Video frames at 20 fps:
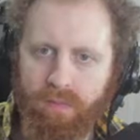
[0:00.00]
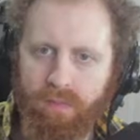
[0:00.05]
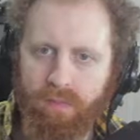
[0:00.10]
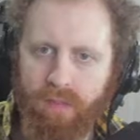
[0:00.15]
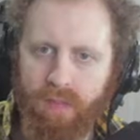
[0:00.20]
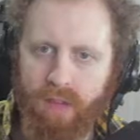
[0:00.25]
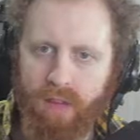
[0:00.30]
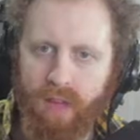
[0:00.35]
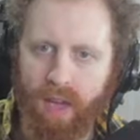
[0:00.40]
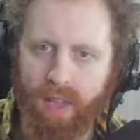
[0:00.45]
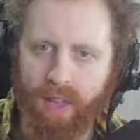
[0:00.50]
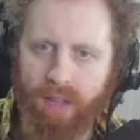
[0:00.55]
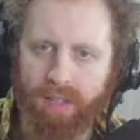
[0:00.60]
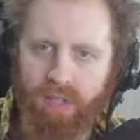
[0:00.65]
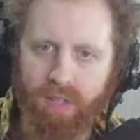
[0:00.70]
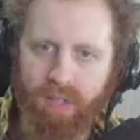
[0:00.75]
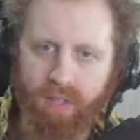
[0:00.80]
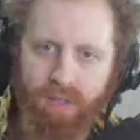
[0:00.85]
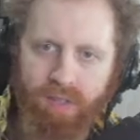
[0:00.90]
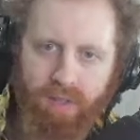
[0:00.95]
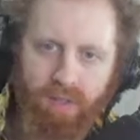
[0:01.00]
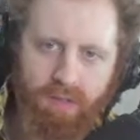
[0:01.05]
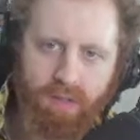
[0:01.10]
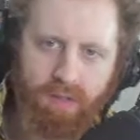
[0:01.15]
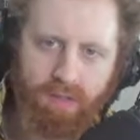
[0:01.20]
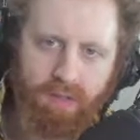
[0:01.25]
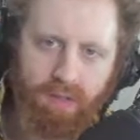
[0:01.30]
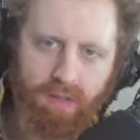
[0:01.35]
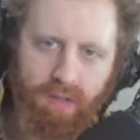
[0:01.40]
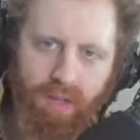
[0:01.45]
Okay, that's just...
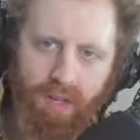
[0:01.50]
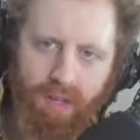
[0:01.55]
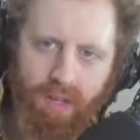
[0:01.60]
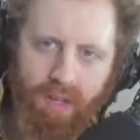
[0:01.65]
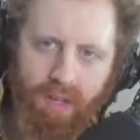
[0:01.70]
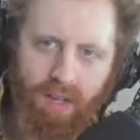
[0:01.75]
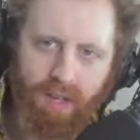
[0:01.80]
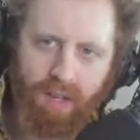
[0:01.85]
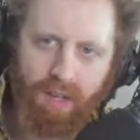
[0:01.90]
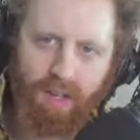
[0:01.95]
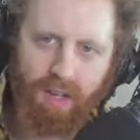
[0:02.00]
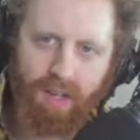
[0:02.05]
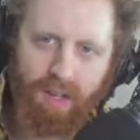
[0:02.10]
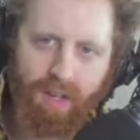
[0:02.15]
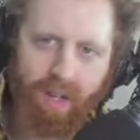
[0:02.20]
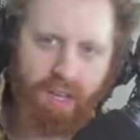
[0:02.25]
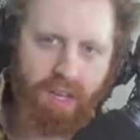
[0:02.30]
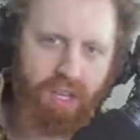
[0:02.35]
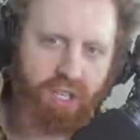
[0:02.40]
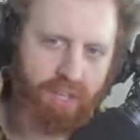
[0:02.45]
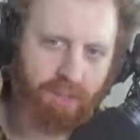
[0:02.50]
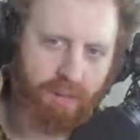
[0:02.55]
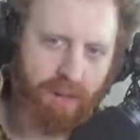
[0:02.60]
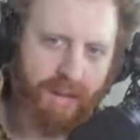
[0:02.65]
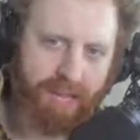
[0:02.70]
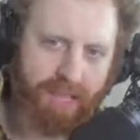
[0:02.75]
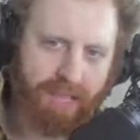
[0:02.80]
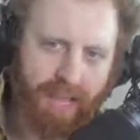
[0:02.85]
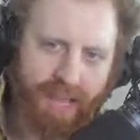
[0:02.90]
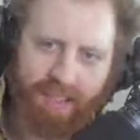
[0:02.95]
You just
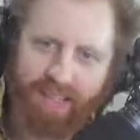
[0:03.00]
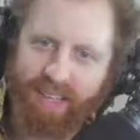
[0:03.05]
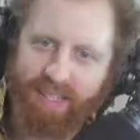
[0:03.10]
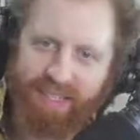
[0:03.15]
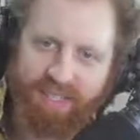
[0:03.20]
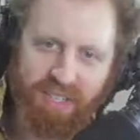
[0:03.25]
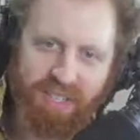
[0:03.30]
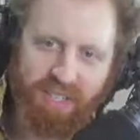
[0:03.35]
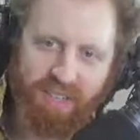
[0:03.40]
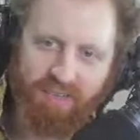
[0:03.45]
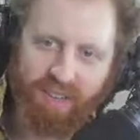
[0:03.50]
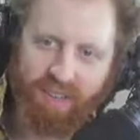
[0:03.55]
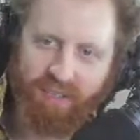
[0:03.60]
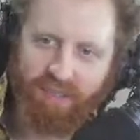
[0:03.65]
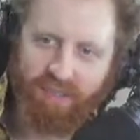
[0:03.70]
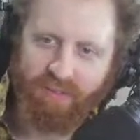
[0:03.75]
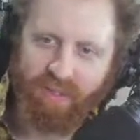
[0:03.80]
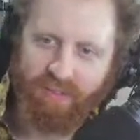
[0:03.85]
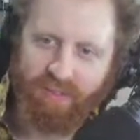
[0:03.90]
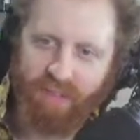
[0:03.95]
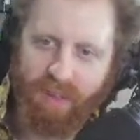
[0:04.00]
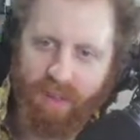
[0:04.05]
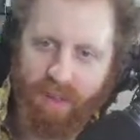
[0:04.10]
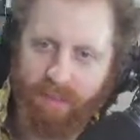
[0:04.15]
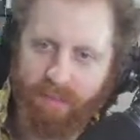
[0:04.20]
blocked that. That's just a 50-50.